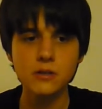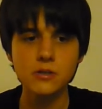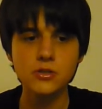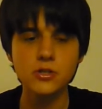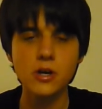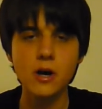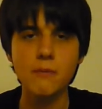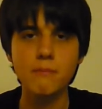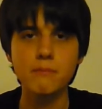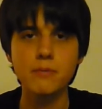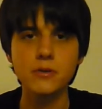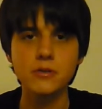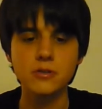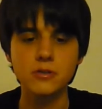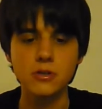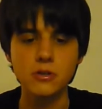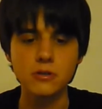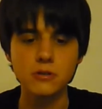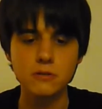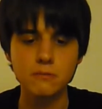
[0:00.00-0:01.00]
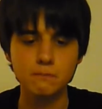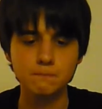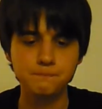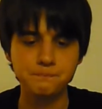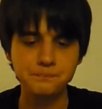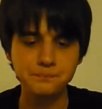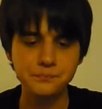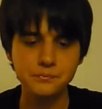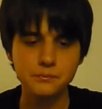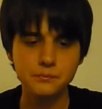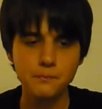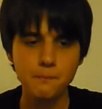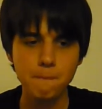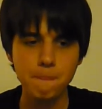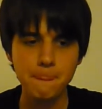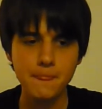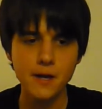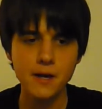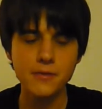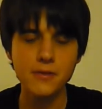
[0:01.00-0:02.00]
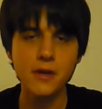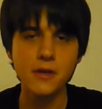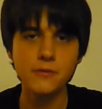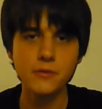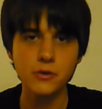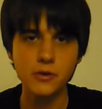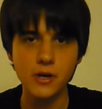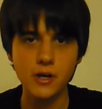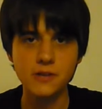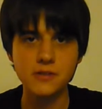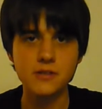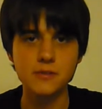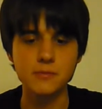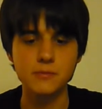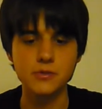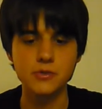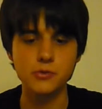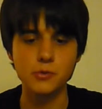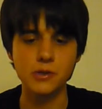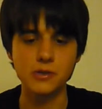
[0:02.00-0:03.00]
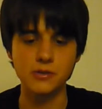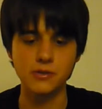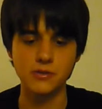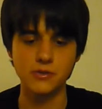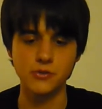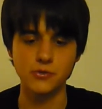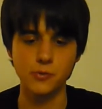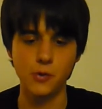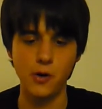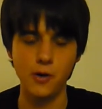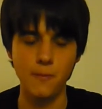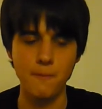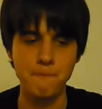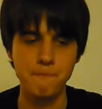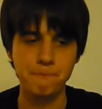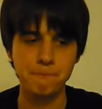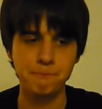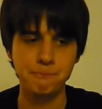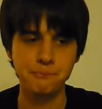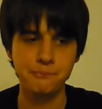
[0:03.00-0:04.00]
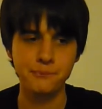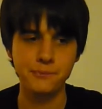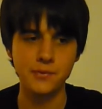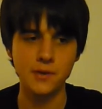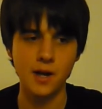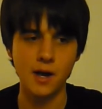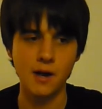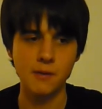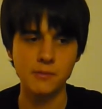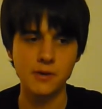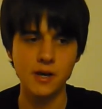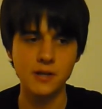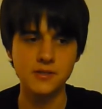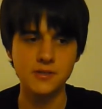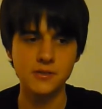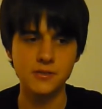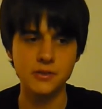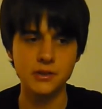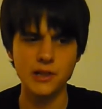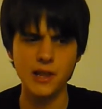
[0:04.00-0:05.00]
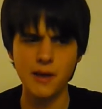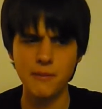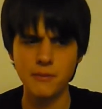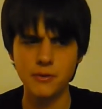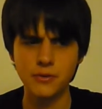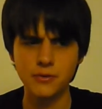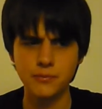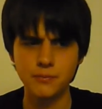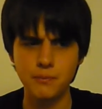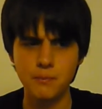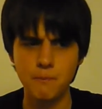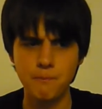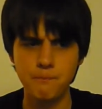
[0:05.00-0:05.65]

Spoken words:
sharp bitterness, and then you get some sweetness as well. I'm guessing lemon.